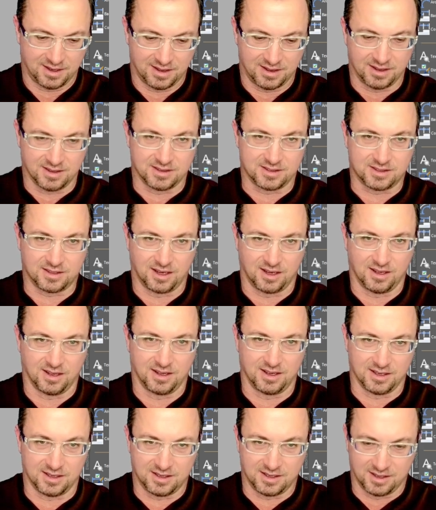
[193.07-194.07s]
Let's call
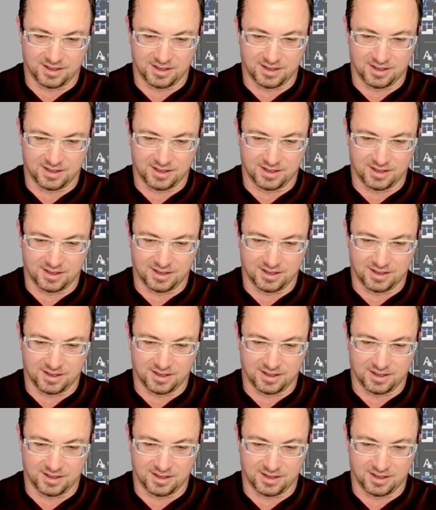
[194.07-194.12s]
it